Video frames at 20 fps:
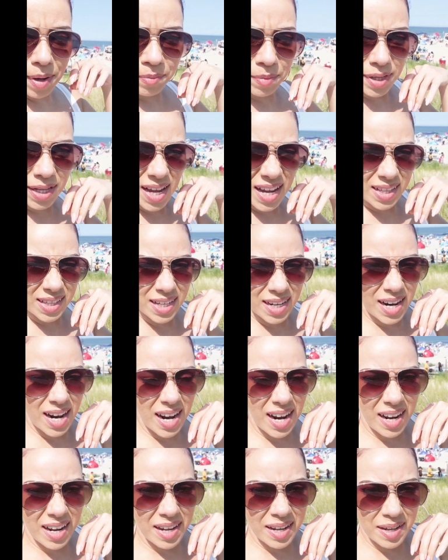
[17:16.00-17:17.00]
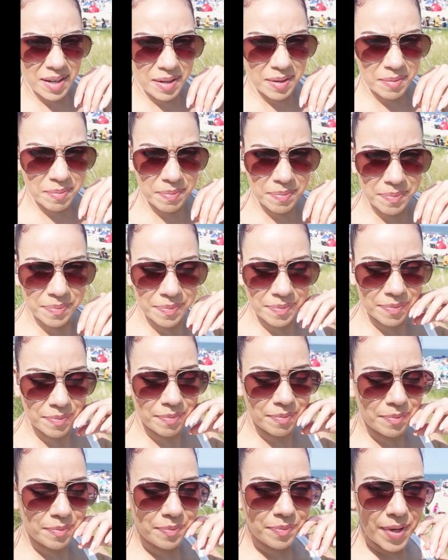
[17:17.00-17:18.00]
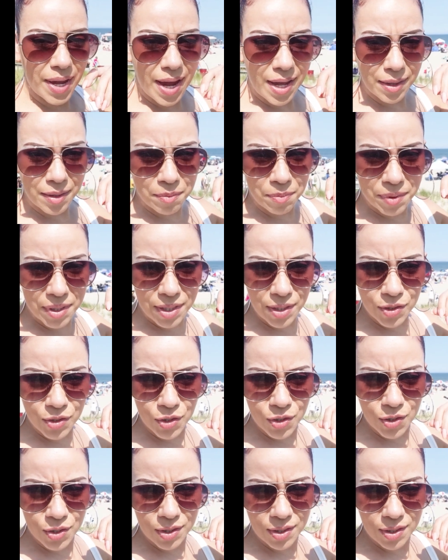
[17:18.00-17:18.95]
I'm glad that I am at the beach,